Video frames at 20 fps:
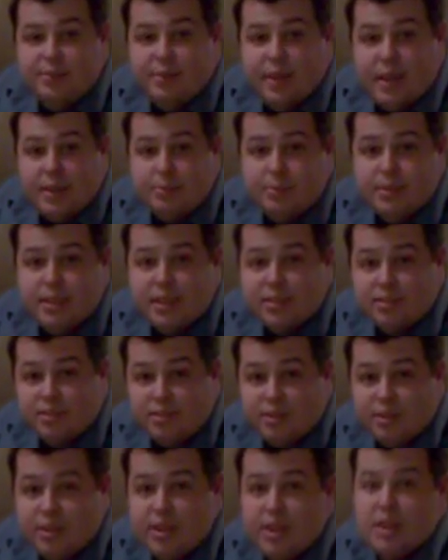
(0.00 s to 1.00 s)
the flame
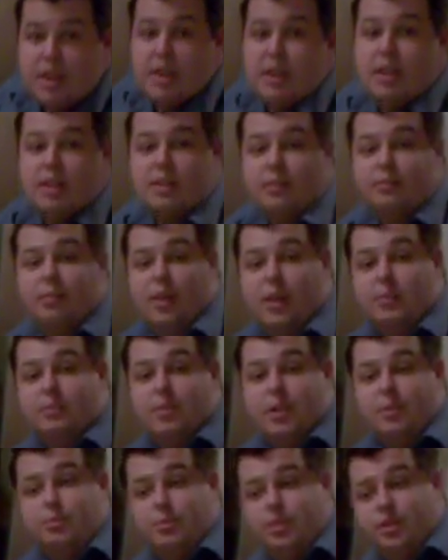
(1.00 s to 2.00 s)
sensor. The
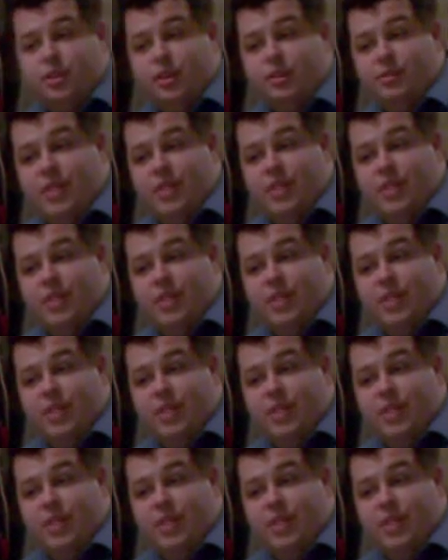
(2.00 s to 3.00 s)
flame sensor, if that's
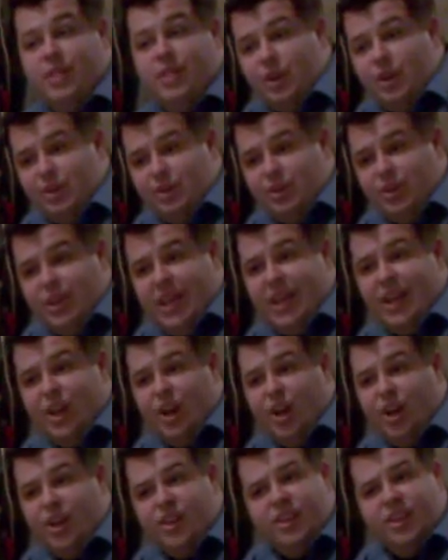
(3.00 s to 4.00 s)
not clean, the furnace will
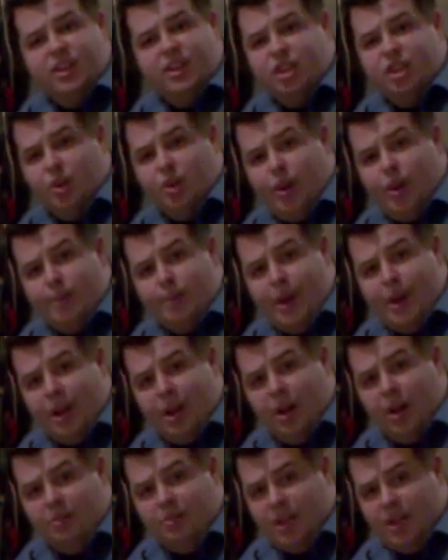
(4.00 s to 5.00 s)
kick on and then shut right
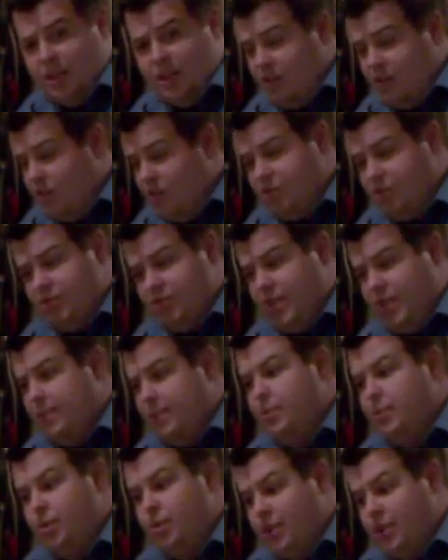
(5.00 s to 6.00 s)
back off again. It'll just
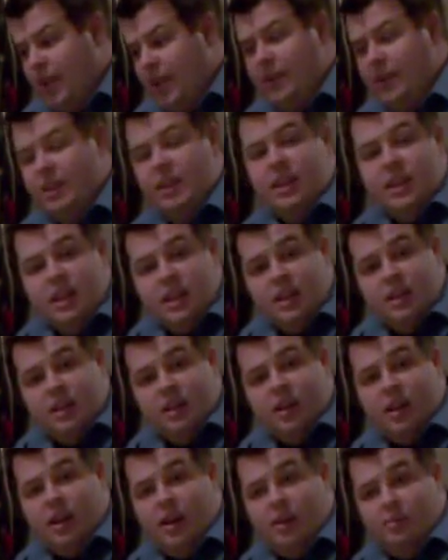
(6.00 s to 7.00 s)
keep doing that.
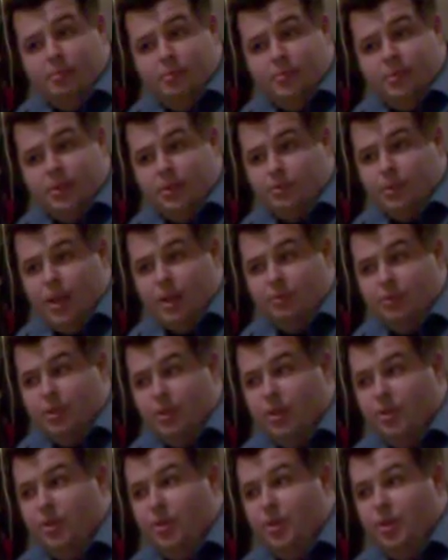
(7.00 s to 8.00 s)
Sometimes
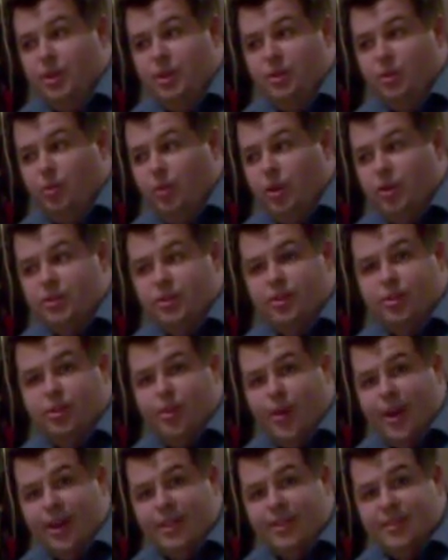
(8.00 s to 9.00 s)
it'll do it once or
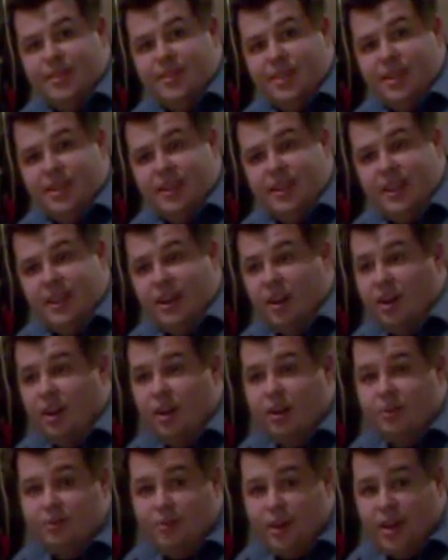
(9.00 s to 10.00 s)
twice and then kick
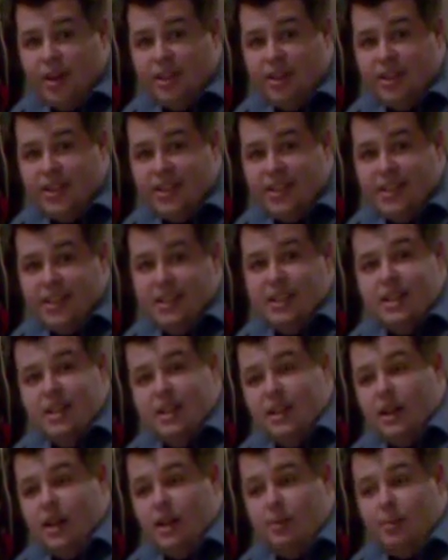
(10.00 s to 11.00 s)
on finally.
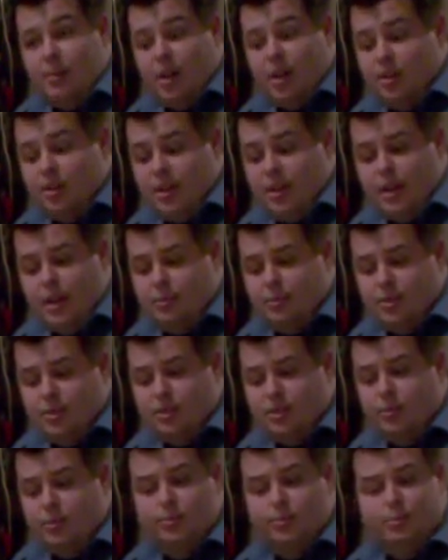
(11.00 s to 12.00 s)
Other
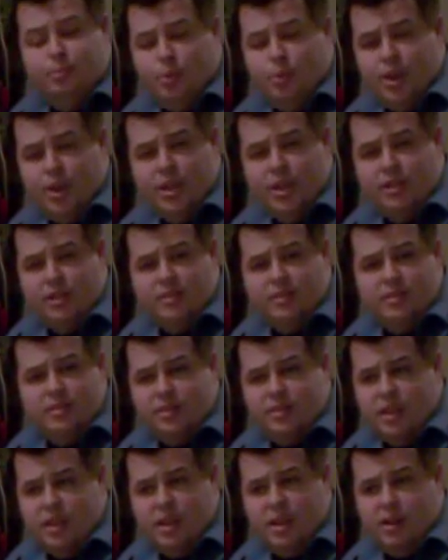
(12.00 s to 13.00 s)
times, when
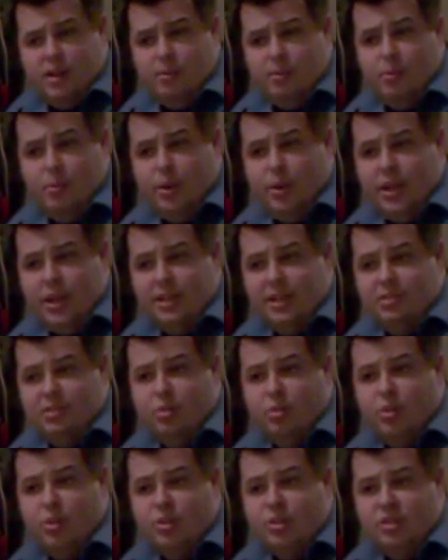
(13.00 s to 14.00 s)
it gets
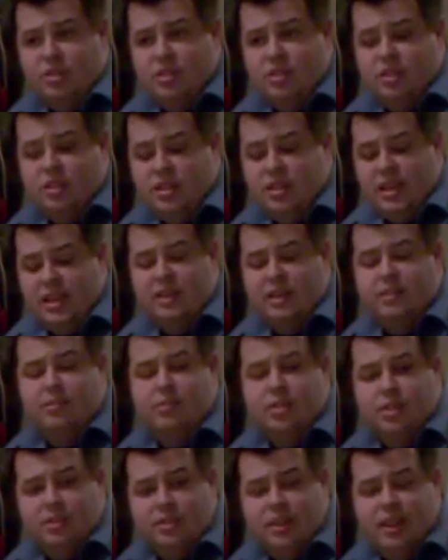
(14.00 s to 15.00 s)
towards the end
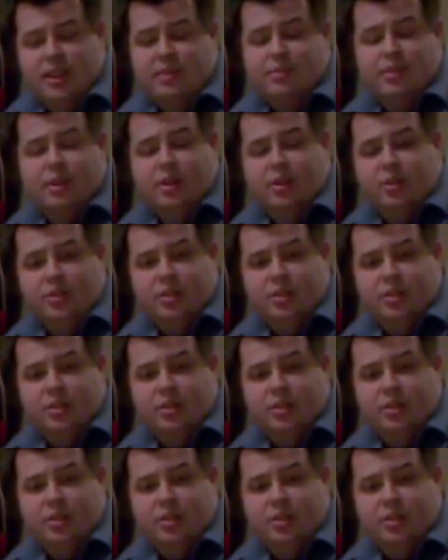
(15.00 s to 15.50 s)
of its life,